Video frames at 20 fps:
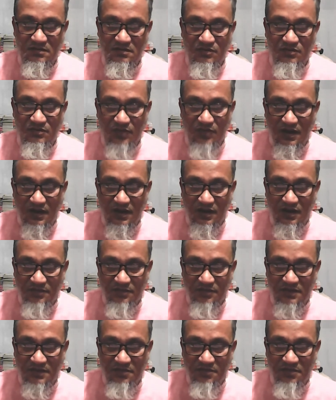one
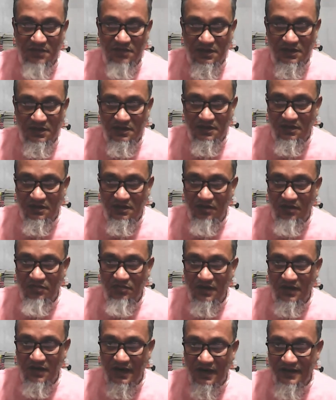of the media of
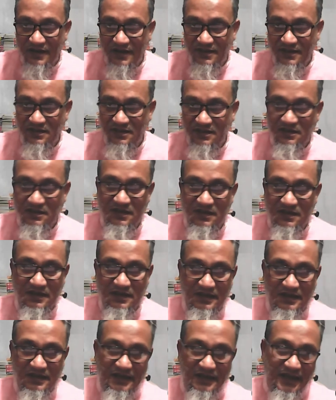learning
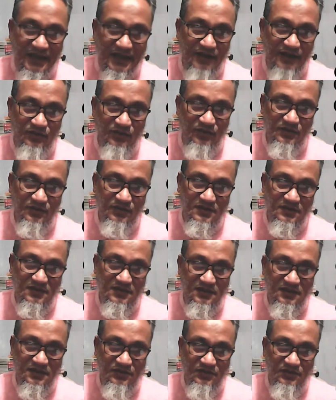language.
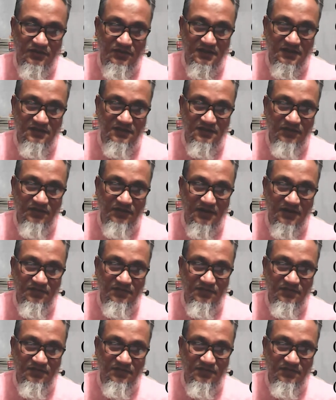This one is verb.